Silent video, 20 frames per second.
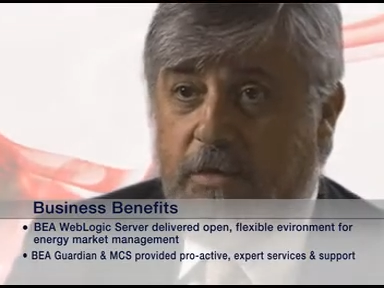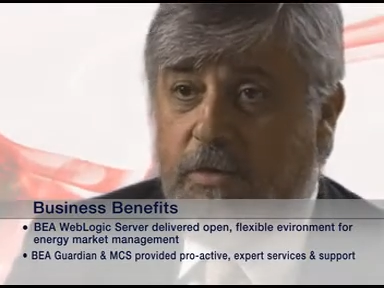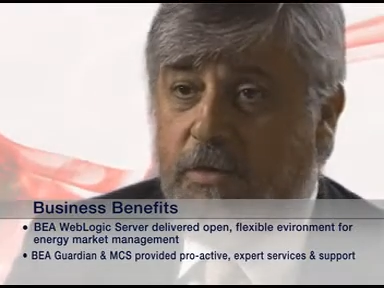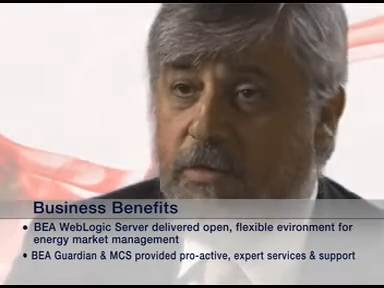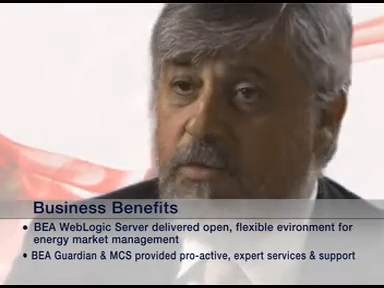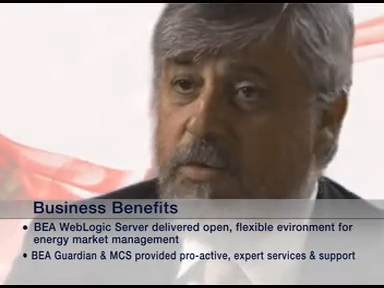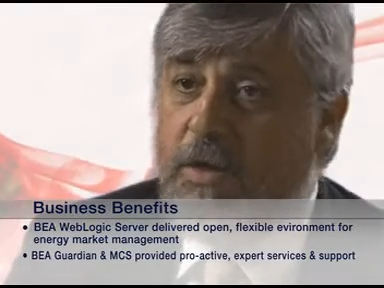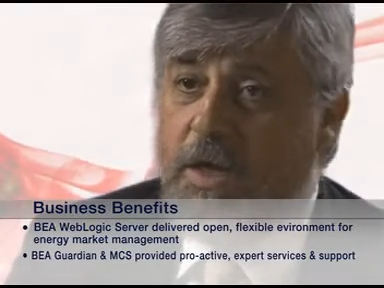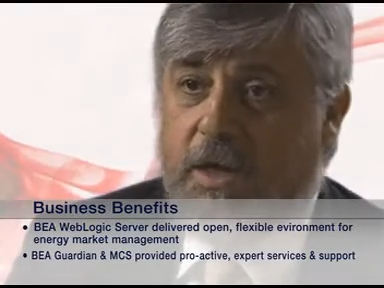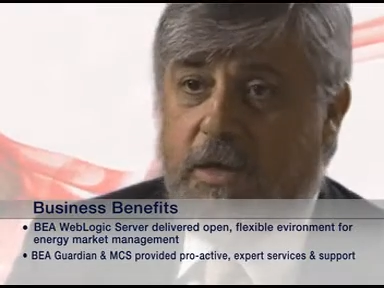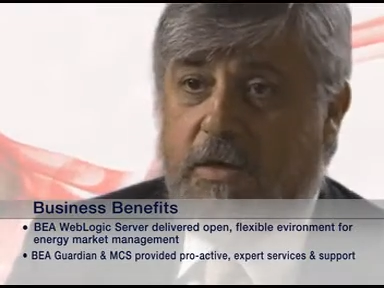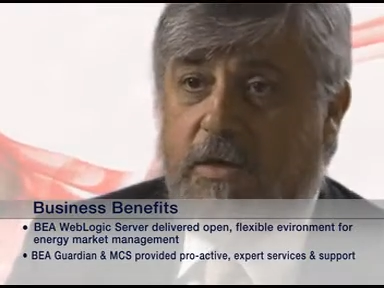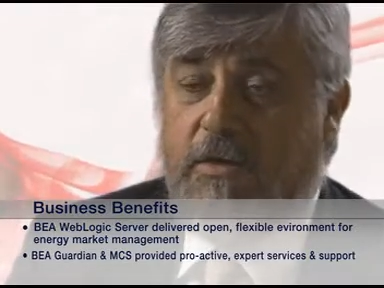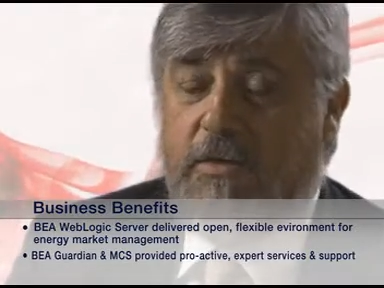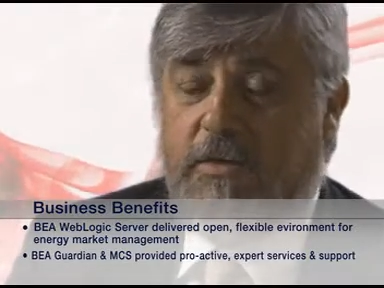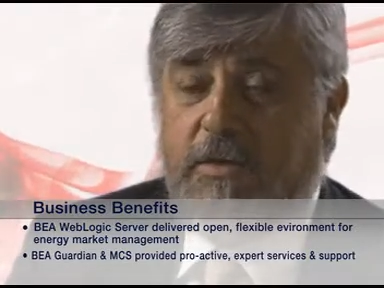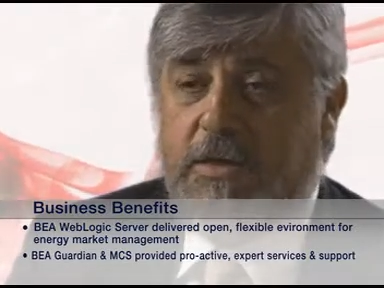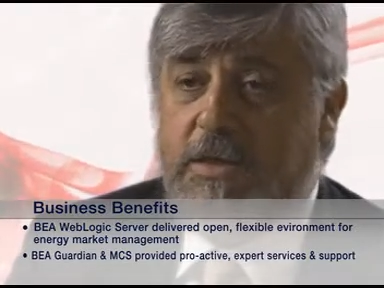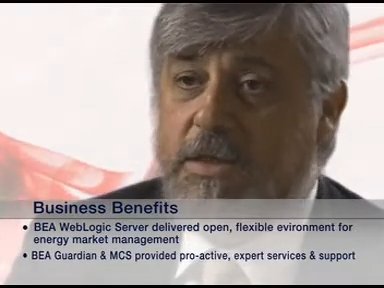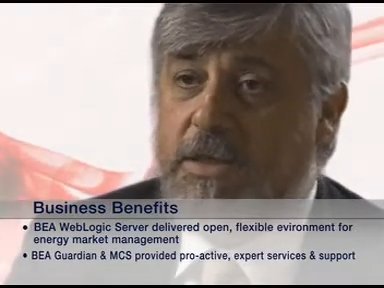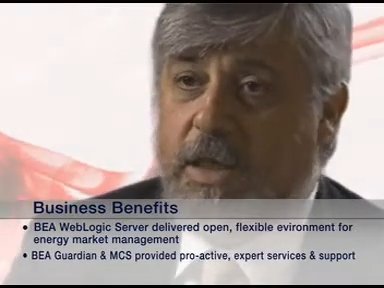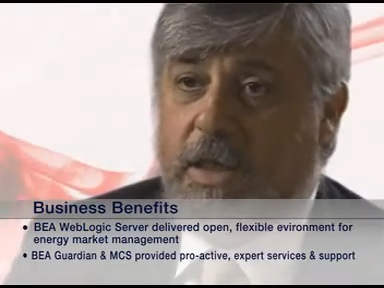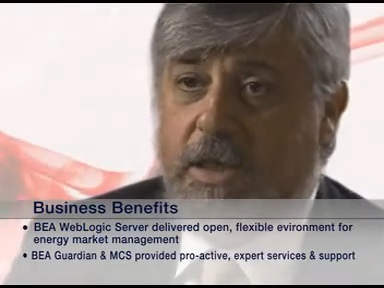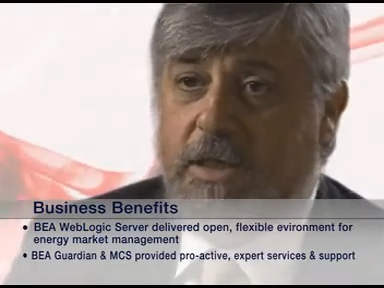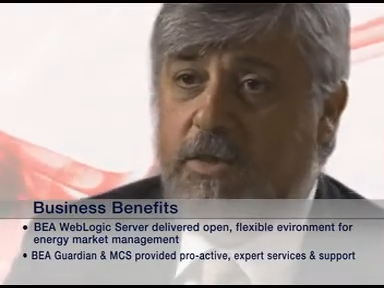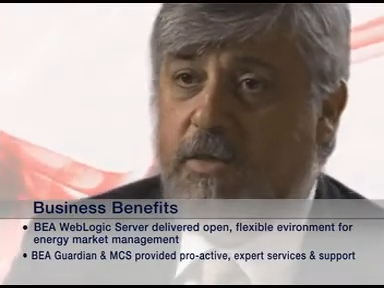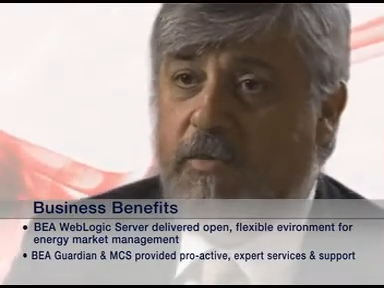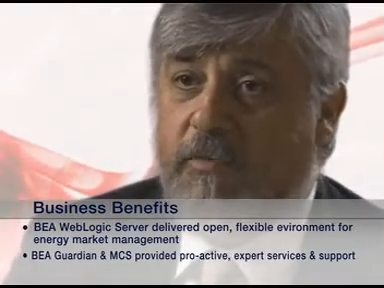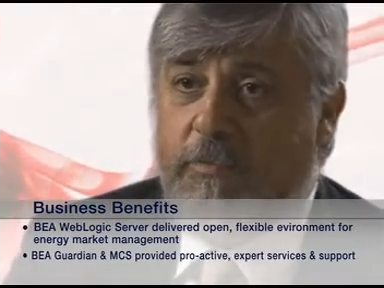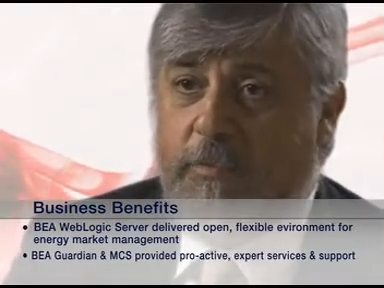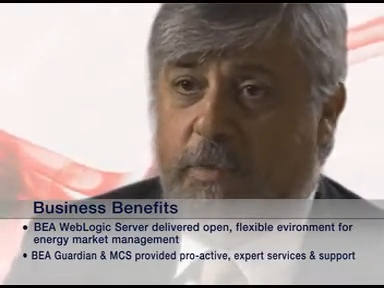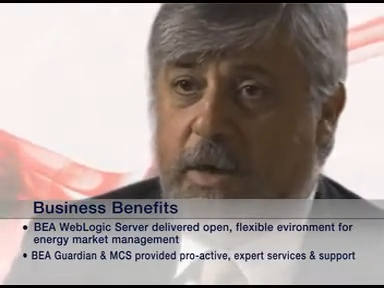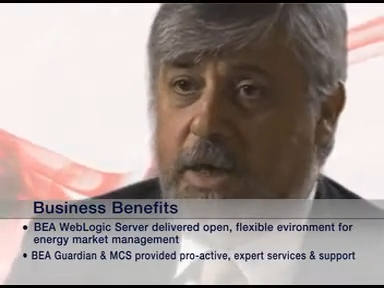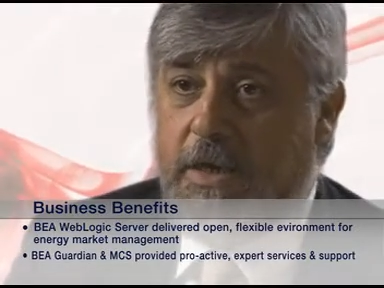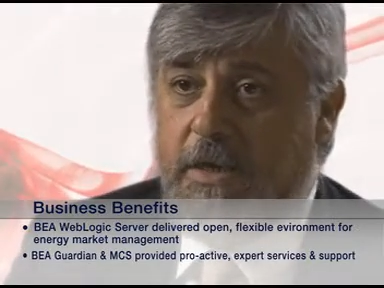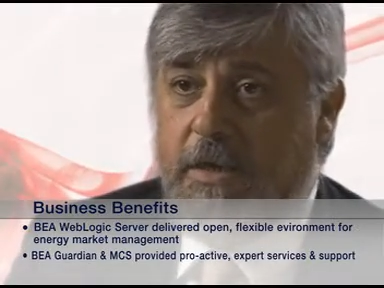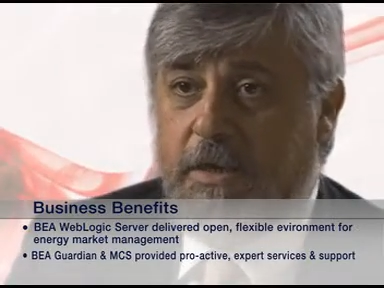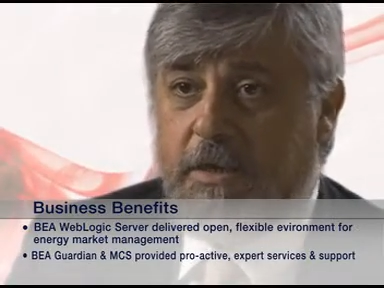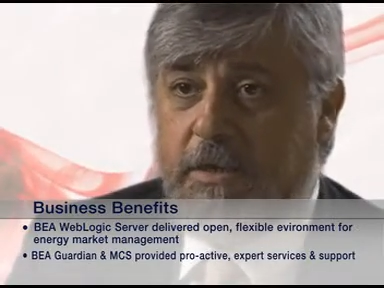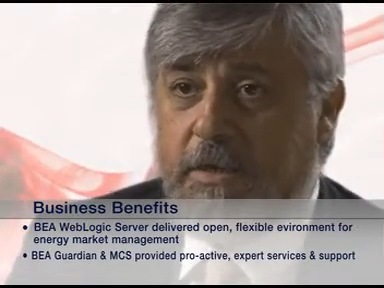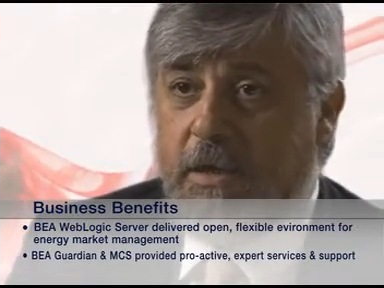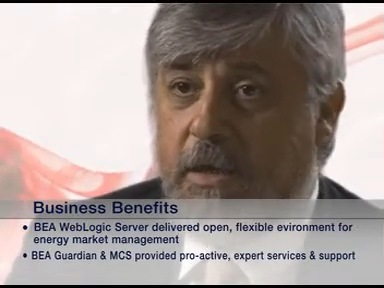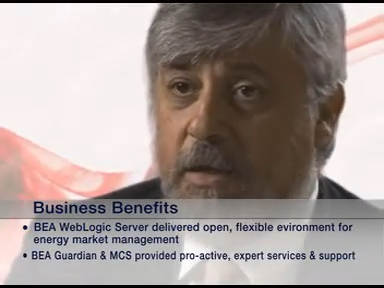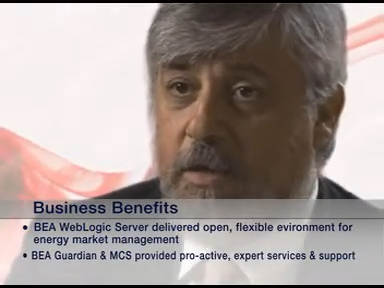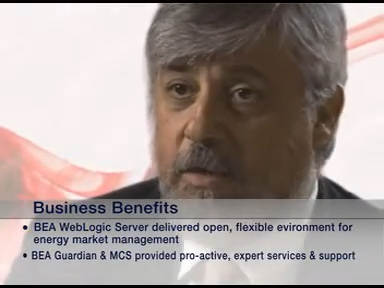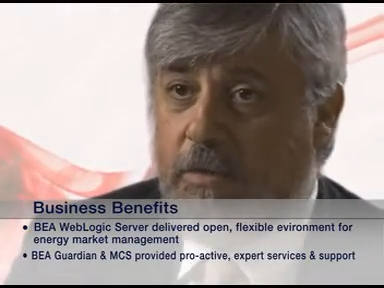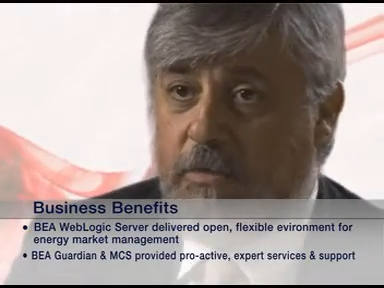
You cannot change of partners